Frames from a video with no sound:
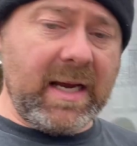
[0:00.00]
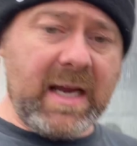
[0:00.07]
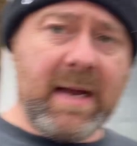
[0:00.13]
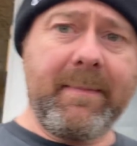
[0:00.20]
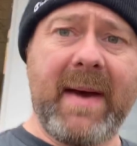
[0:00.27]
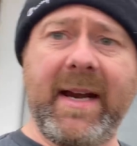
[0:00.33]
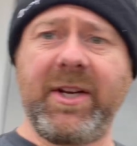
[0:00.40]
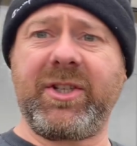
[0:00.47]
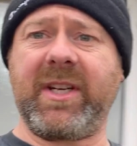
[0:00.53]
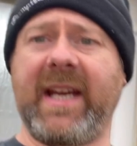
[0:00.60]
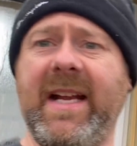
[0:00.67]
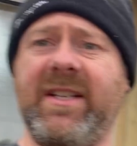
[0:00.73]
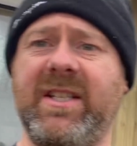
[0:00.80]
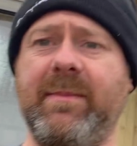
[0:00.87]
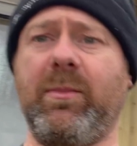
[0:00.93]
Managed to
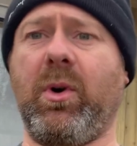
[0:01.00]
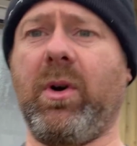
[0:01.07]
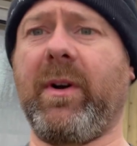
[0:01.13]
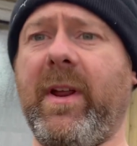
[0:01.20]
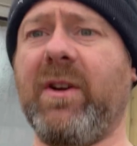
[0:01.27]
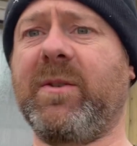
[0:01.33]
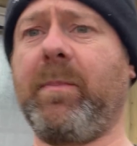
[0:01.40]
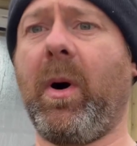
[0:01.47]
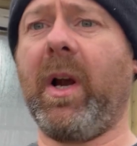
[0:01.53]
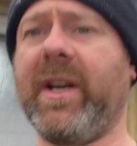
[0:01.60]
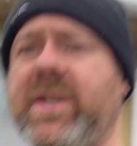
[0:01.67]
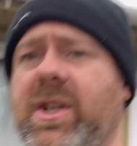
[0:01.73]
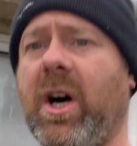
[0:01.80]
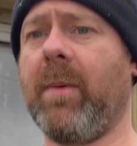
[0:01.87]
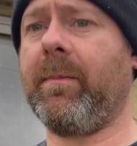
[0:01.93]
get some more of those
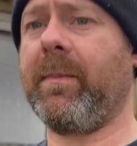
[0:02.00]
polytop